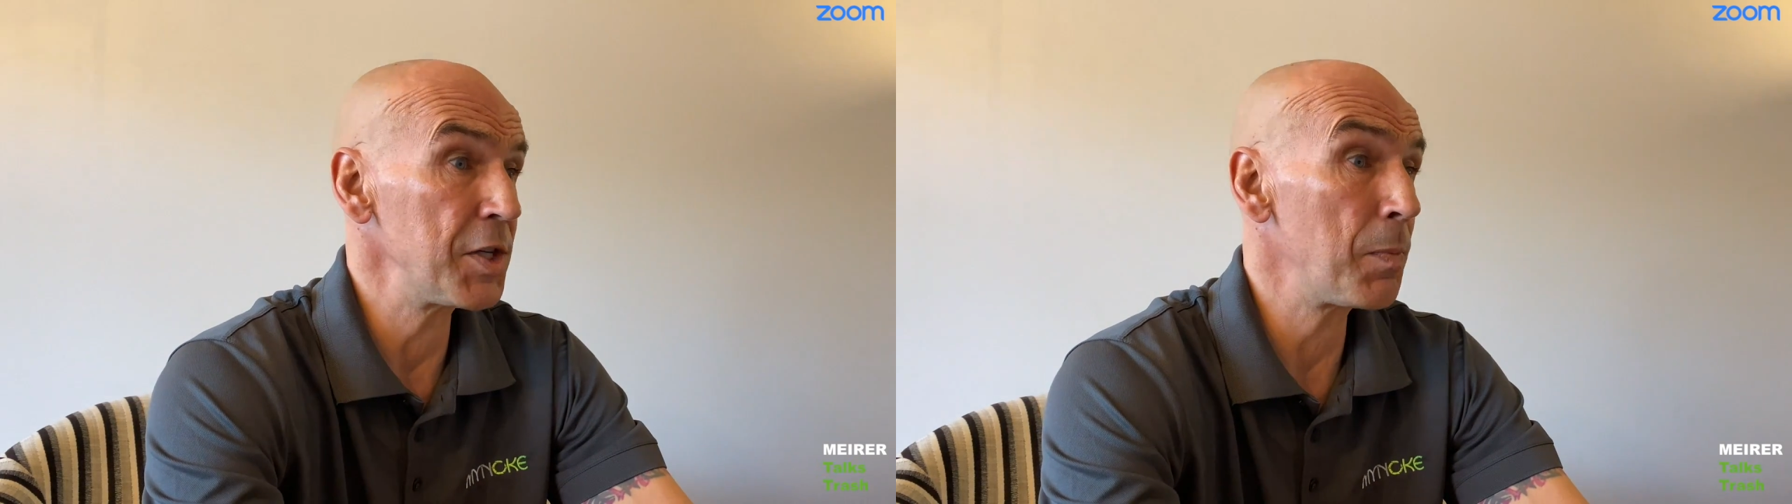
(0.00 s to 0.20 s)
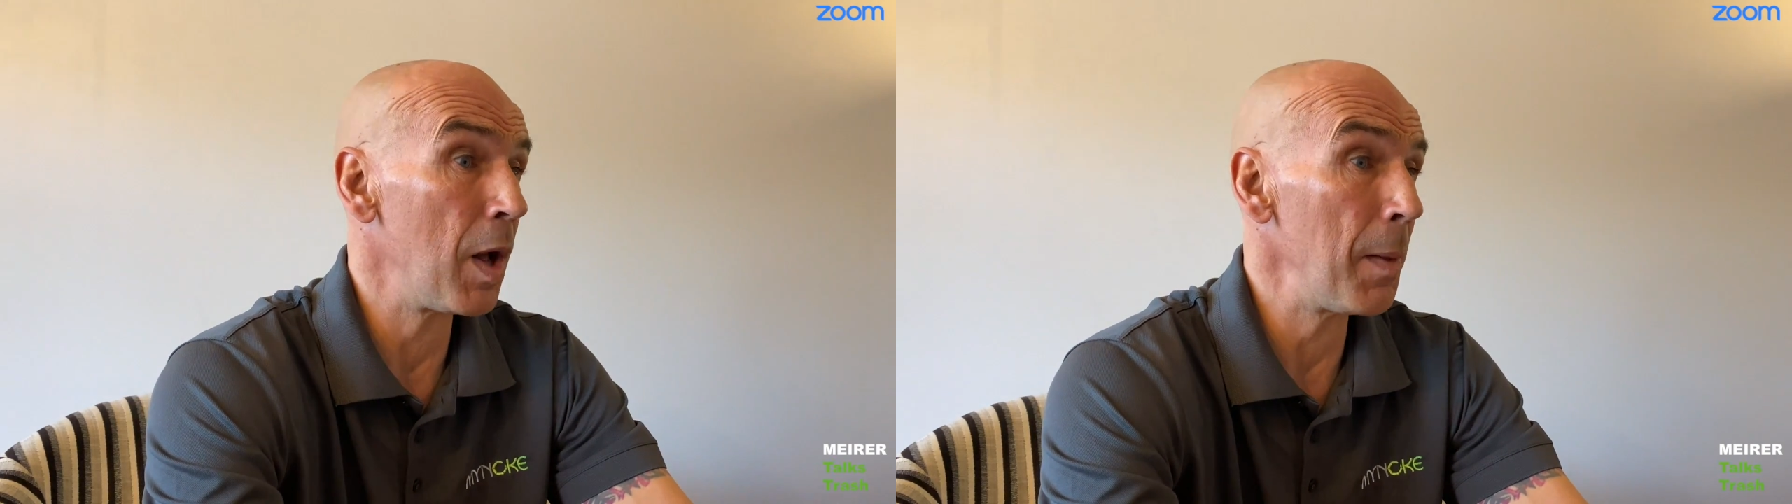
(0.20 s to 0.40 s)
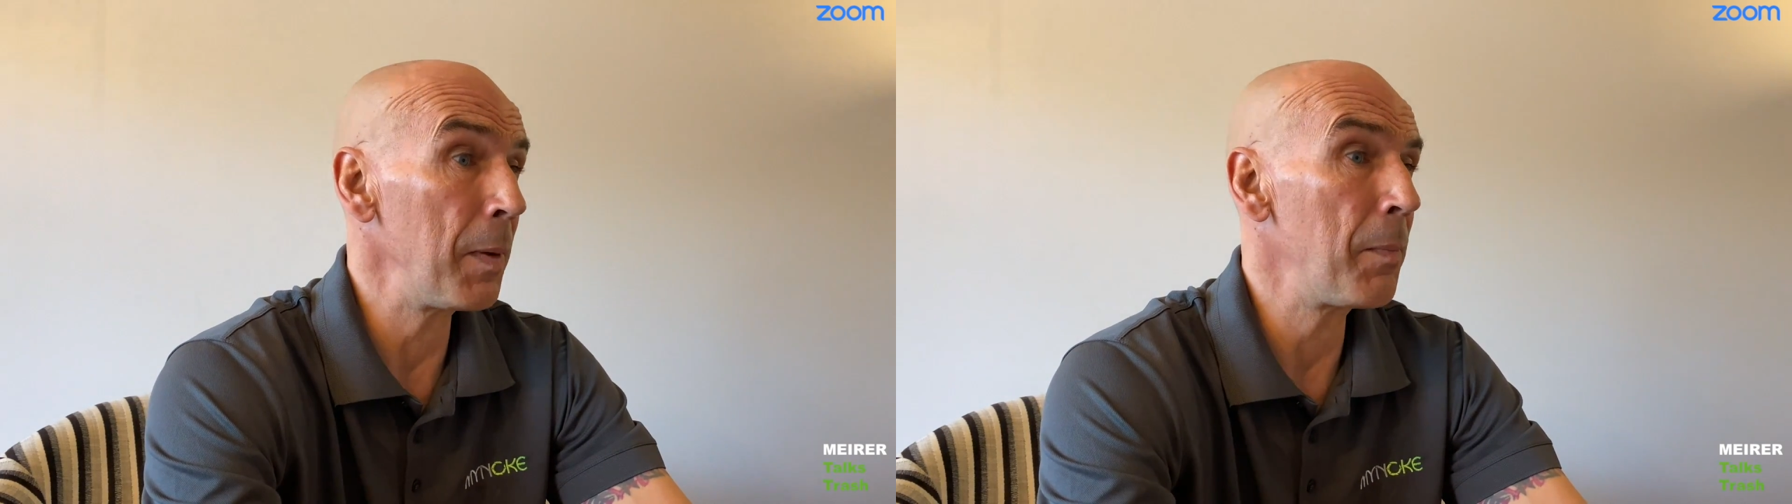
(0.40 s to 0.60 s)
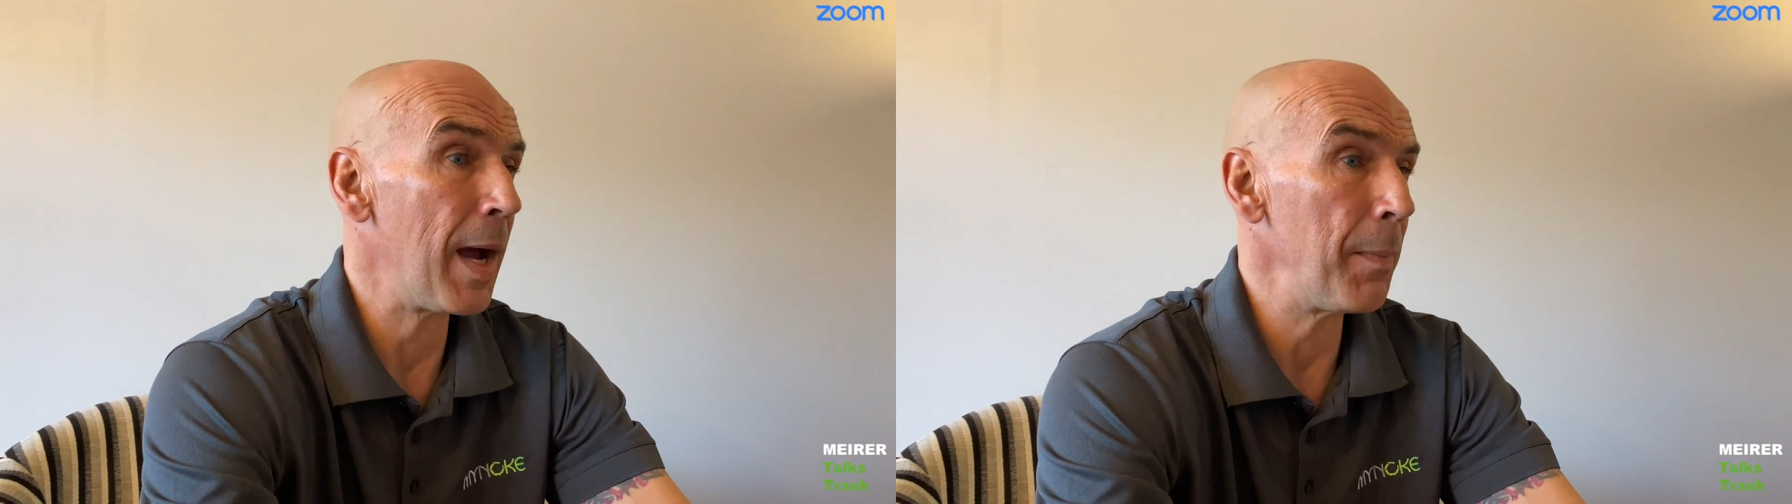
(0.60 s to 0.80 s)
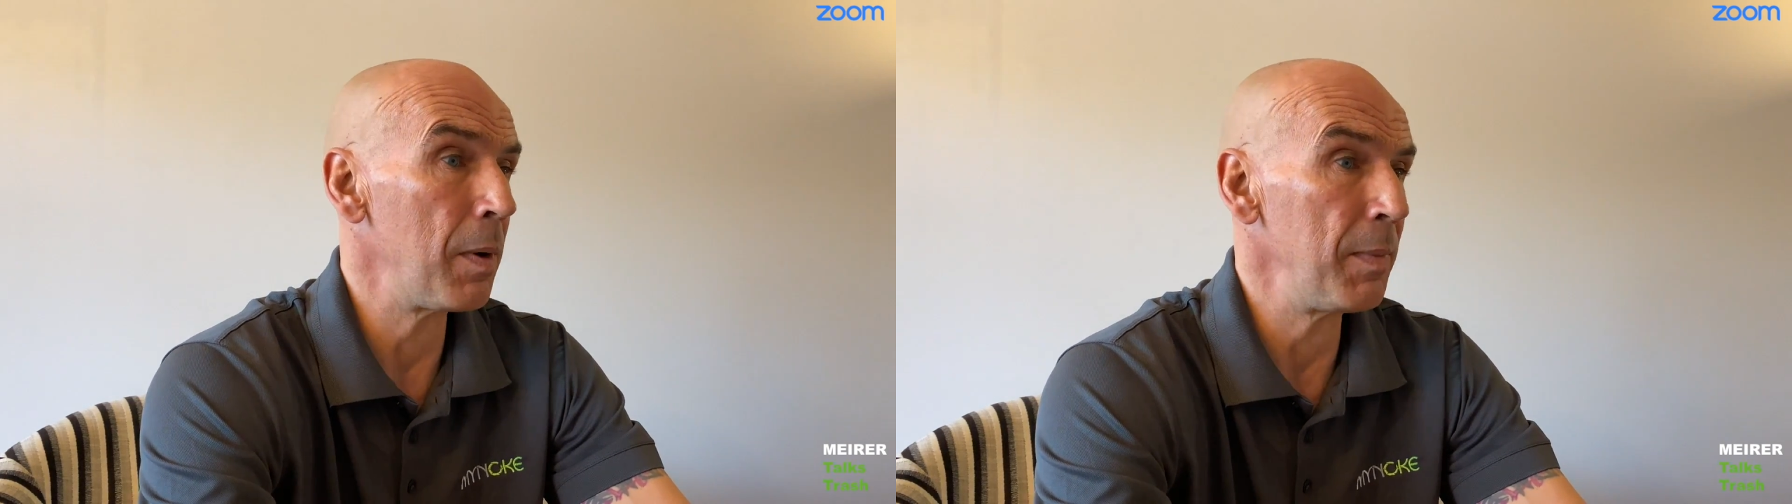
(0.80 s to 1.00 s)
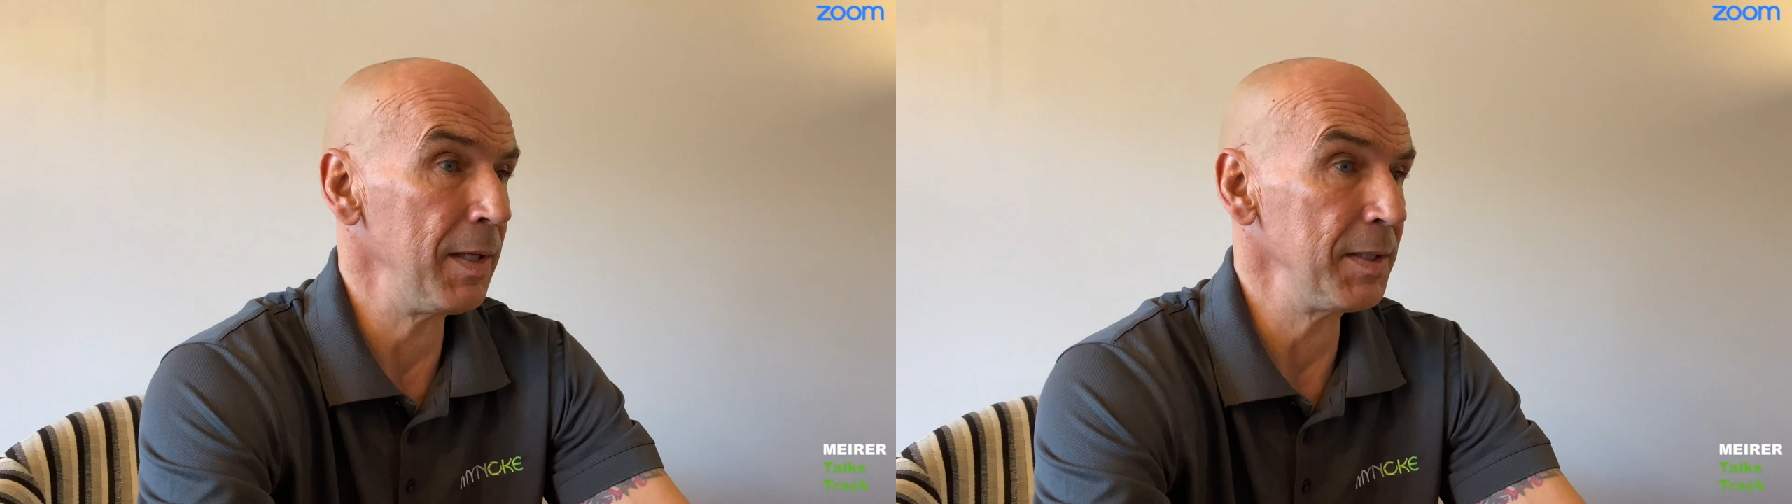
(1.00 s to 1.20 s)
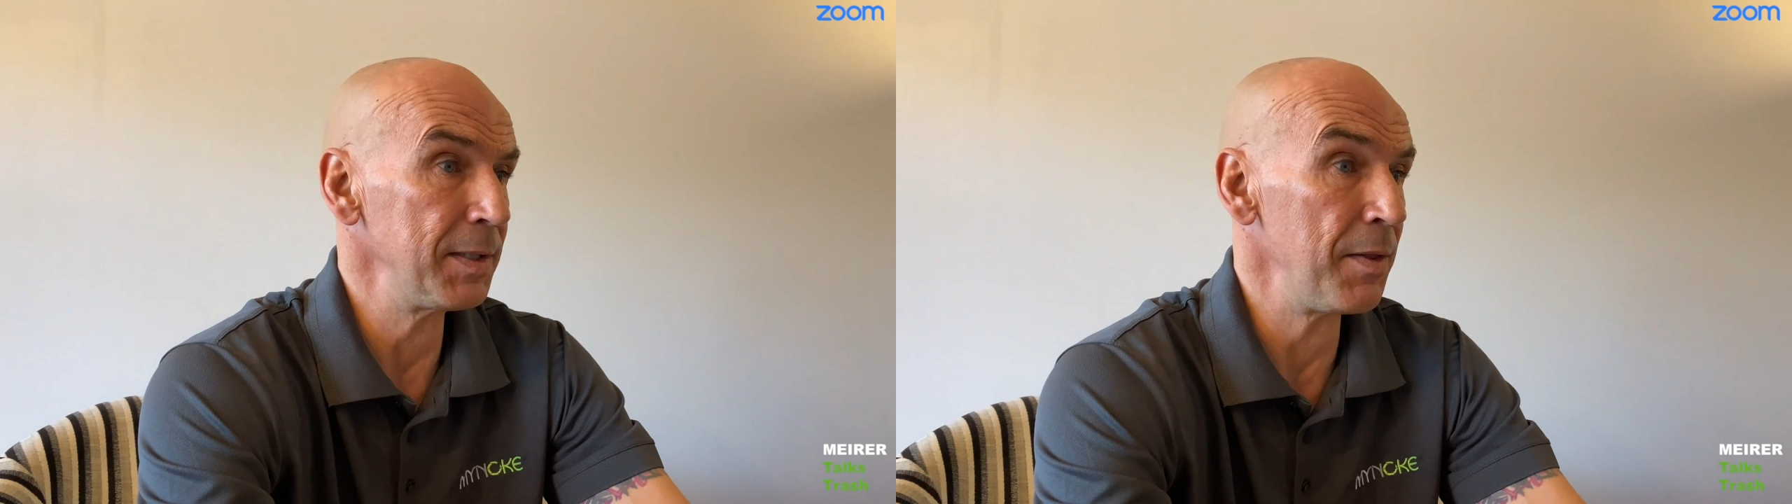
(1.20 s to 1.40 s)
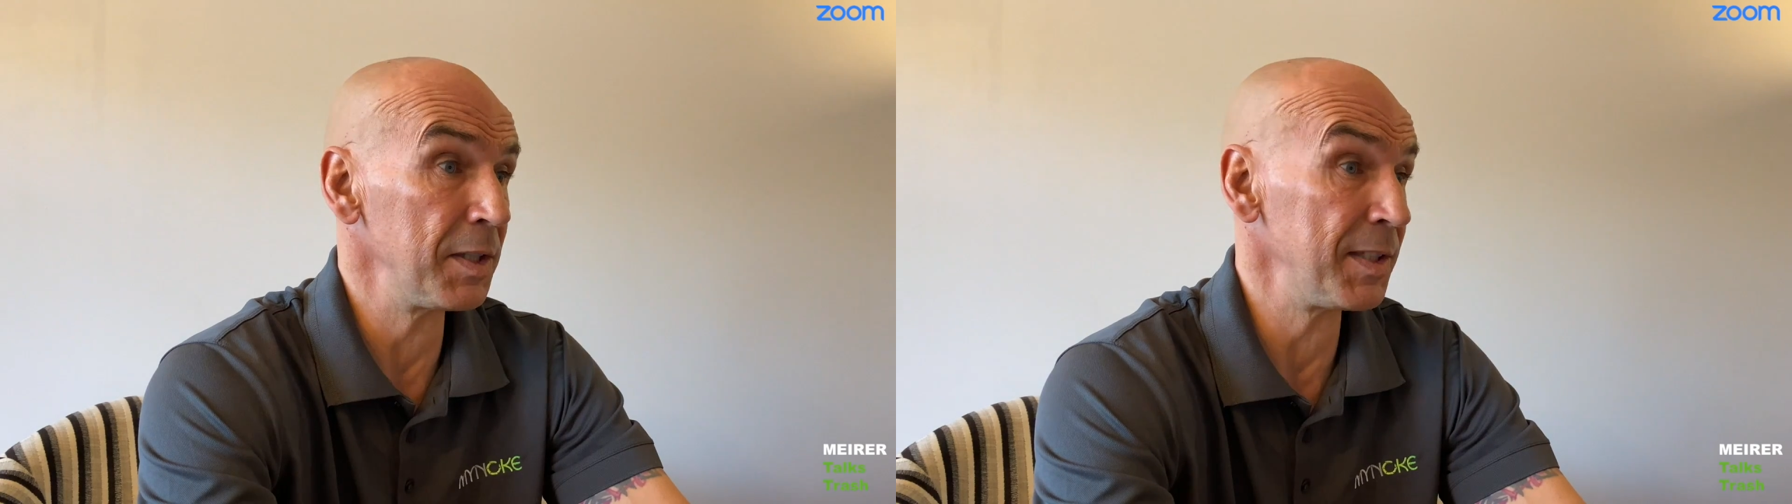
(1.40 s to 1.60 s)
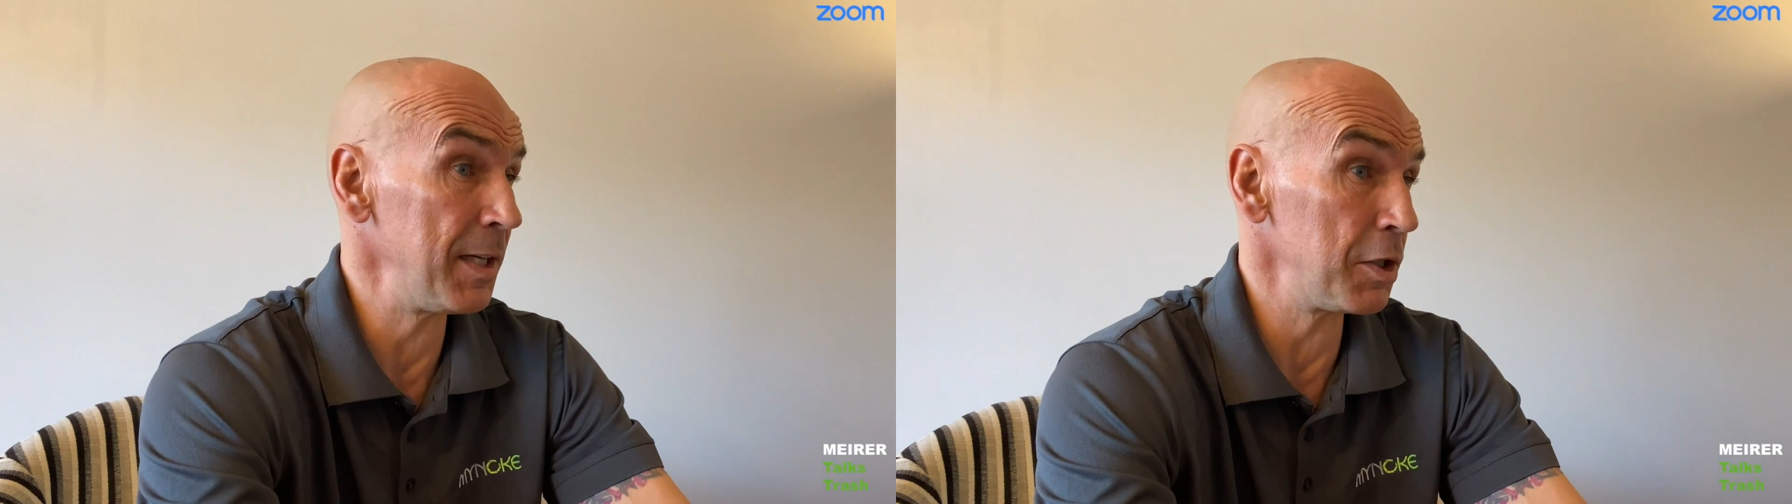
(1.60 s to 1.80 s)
pulp and paper mills in the central